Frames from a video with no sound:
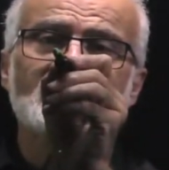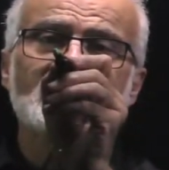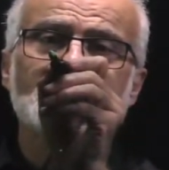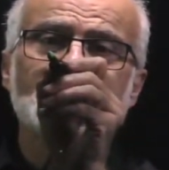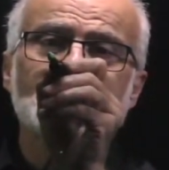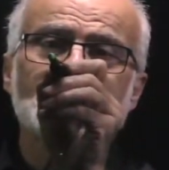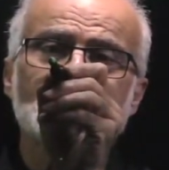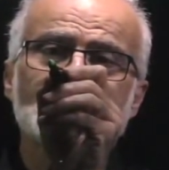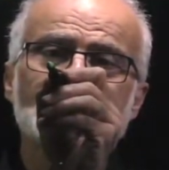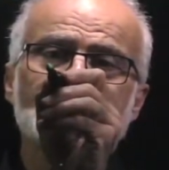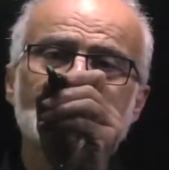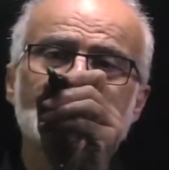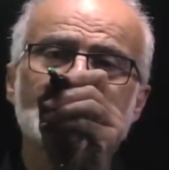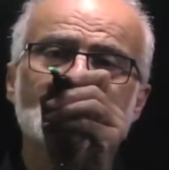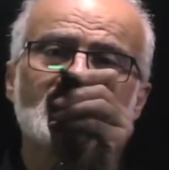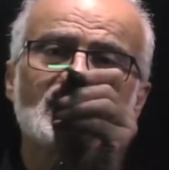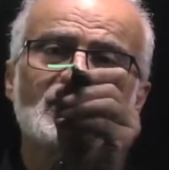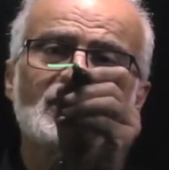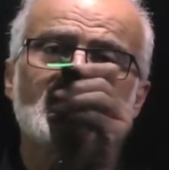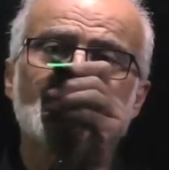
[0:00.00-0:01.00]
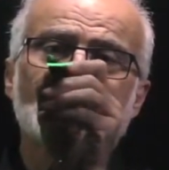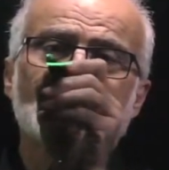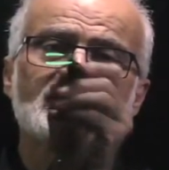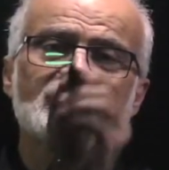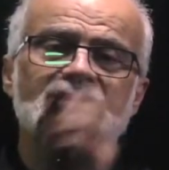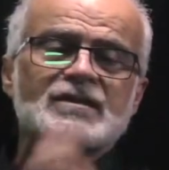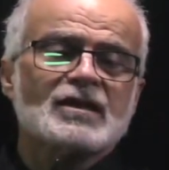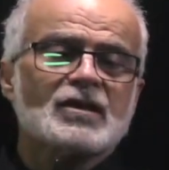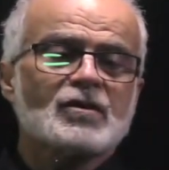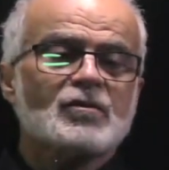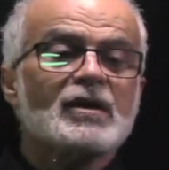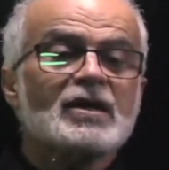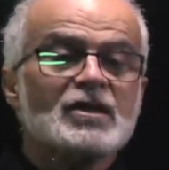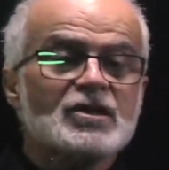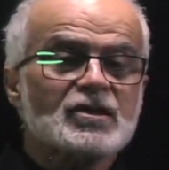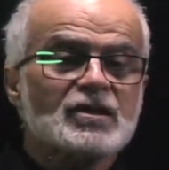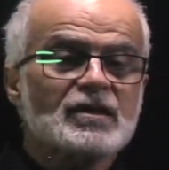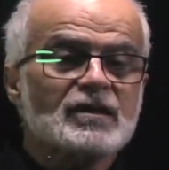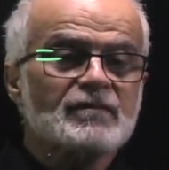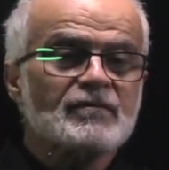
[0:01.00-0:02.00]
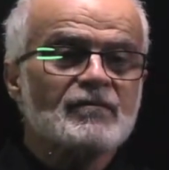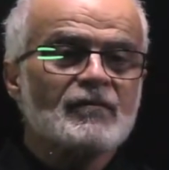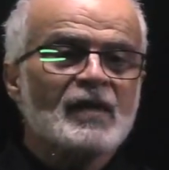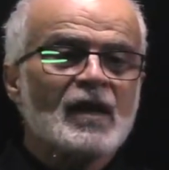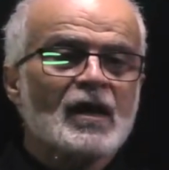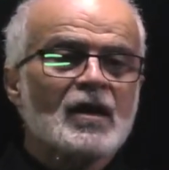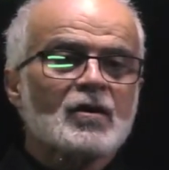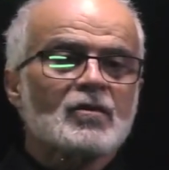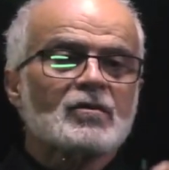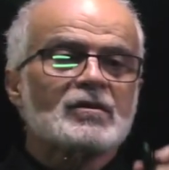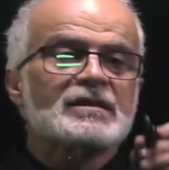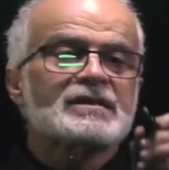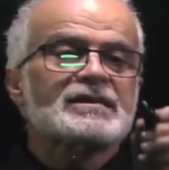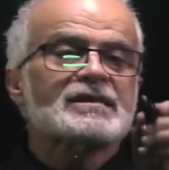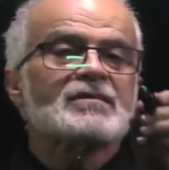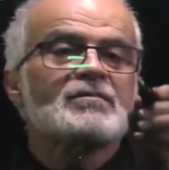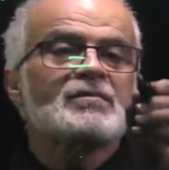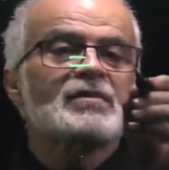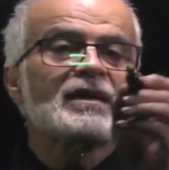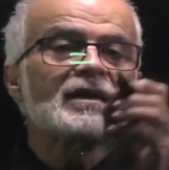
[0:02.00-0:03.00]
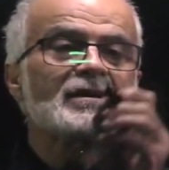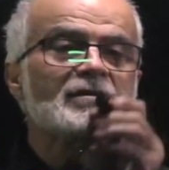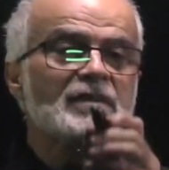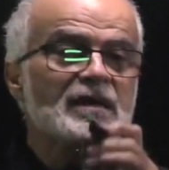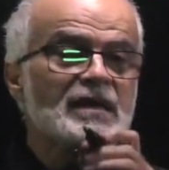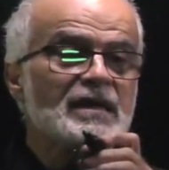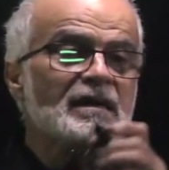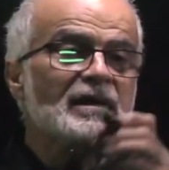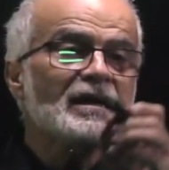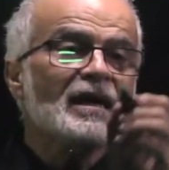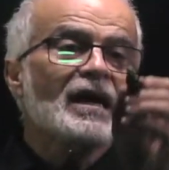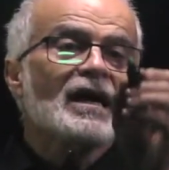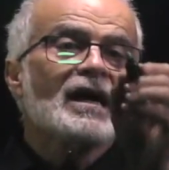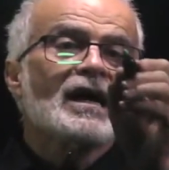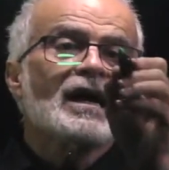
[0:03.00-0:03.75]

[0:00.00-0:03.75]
version of this equation will simply be